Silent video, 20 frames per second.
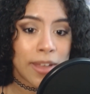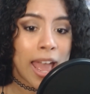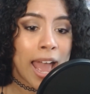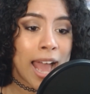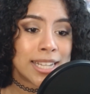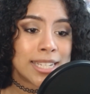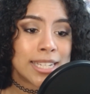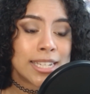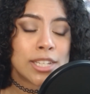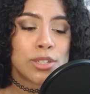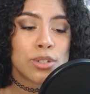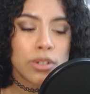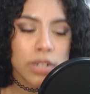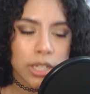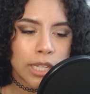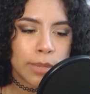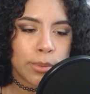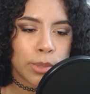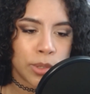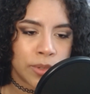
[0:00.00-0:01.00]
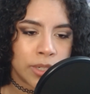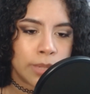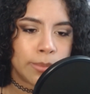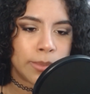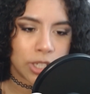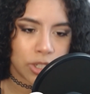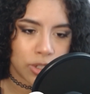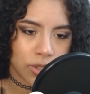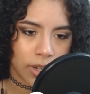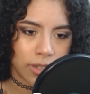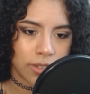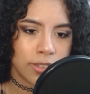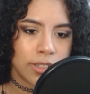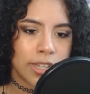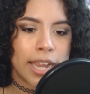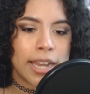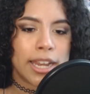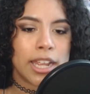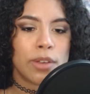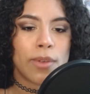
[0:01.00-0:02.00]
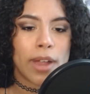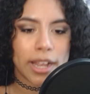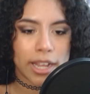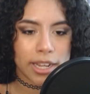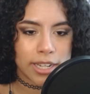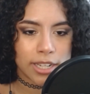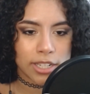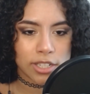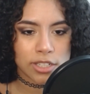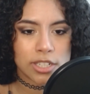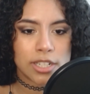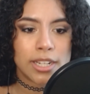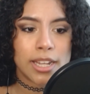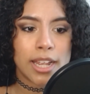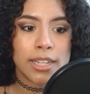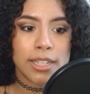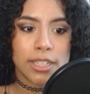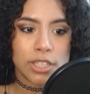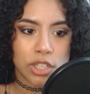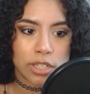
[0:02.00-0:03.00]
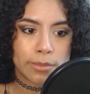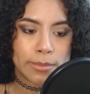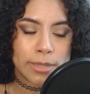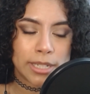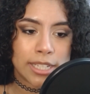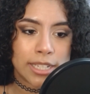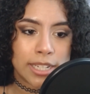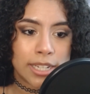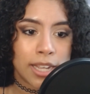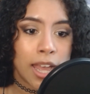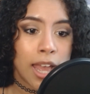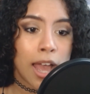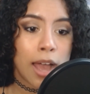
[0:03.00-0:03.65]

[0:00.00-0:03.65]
has historically proven to be a struggle gaining recognition and legitimacy